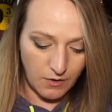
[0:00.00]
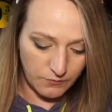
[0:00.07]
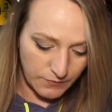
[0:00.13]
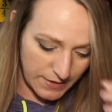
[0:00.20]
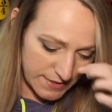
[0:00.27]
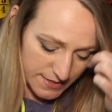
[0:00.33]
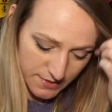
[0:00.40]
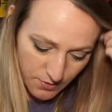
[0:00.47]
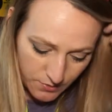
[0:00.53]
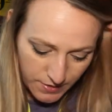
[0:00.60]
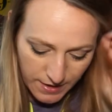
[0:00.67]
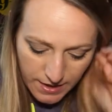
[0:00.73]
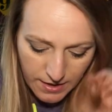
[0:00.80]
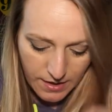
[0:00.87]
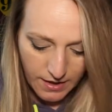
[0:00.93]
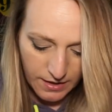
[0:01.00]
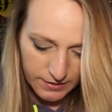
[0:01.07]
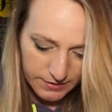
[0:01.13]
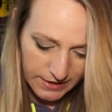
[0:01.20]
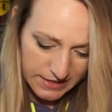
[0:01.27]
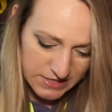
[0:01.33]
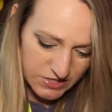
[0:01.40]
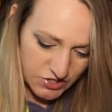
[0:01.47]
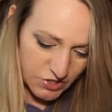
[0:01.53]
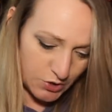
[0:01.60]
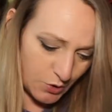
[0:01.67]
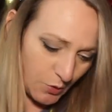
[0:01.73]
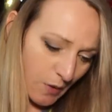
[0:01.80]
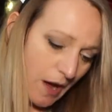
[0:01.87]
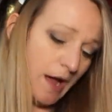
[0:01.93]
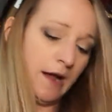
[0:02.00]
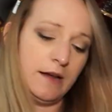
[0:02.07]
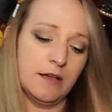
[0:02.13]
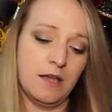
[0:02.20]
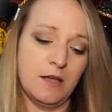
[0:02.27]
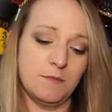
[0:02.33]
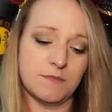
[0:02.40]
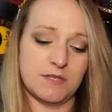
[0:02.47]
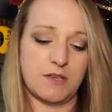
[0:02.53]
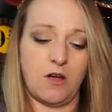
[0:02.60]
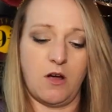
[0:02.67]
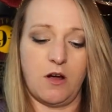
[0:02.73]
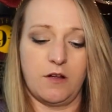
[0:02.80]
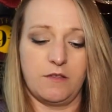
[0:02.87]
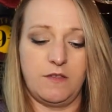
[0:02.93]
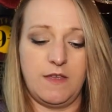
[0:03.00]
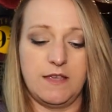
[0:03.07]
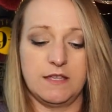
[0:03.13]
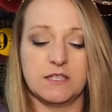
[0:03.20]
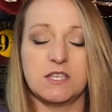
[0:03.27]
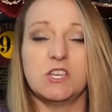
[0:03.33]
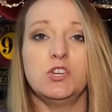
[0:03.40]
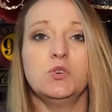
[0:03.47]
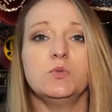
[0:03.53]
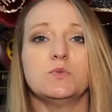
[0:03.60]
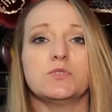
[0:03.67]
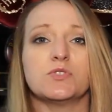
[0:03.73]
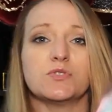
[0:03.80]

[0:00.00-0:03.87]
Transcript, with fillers: All right, so the uh, next two items are these cute